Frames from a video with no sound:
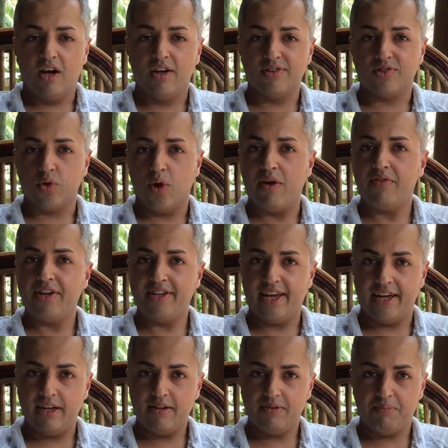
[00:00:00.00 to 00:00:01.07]
So every
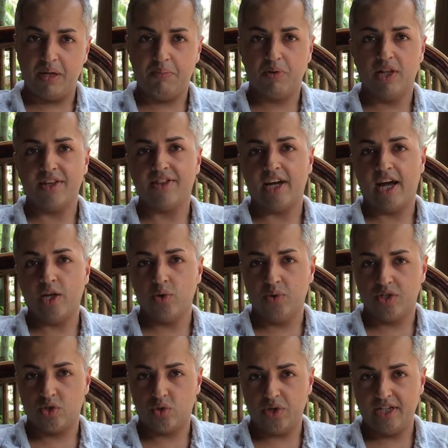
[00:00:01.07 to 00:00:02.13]
day, people at the Ayu
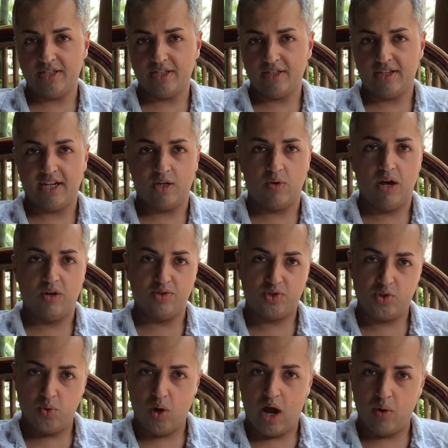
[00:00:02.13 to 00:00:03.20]
Retreat get around
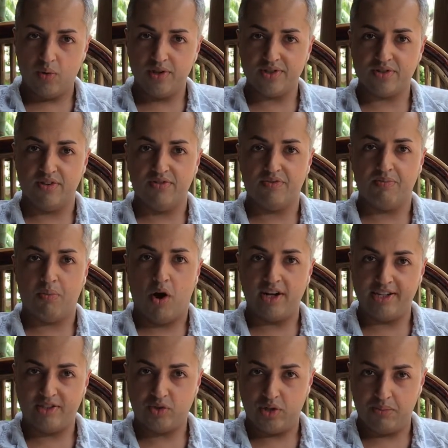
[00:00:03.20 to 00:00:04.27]
2 hours of
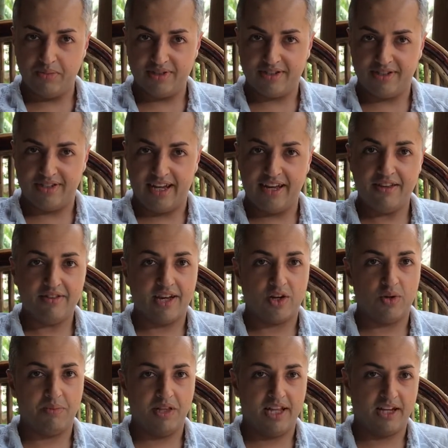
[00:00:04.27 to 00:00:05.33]
body treatments a day. That
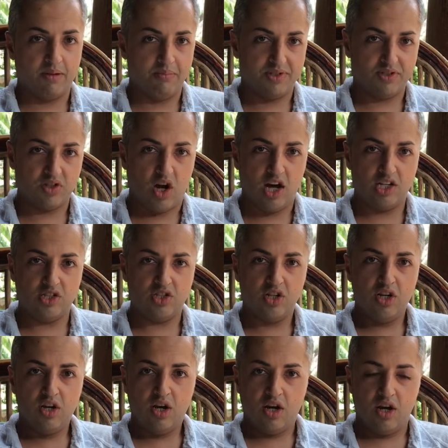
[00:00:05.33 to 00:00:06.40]
could be like a massage,
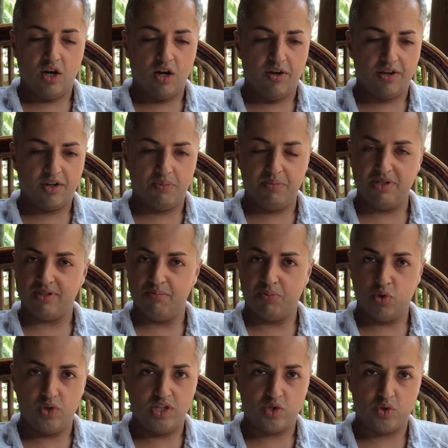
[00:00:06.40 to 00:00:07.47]
it could be some
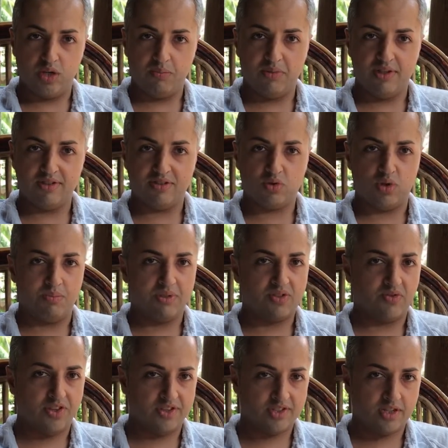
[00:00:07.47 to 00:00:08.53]
beauty treatments, treatments
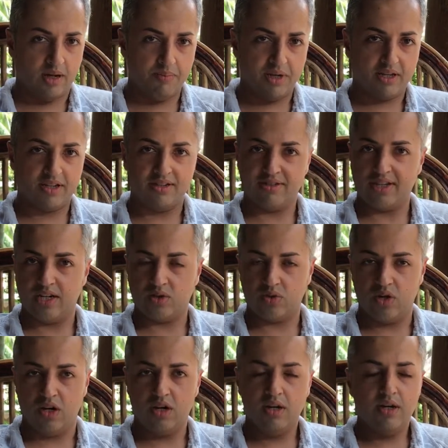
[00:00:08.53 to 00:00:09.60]
for the stomach,
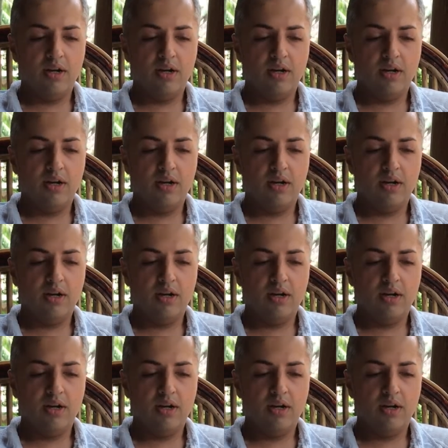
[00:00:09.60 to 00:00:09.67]
etc.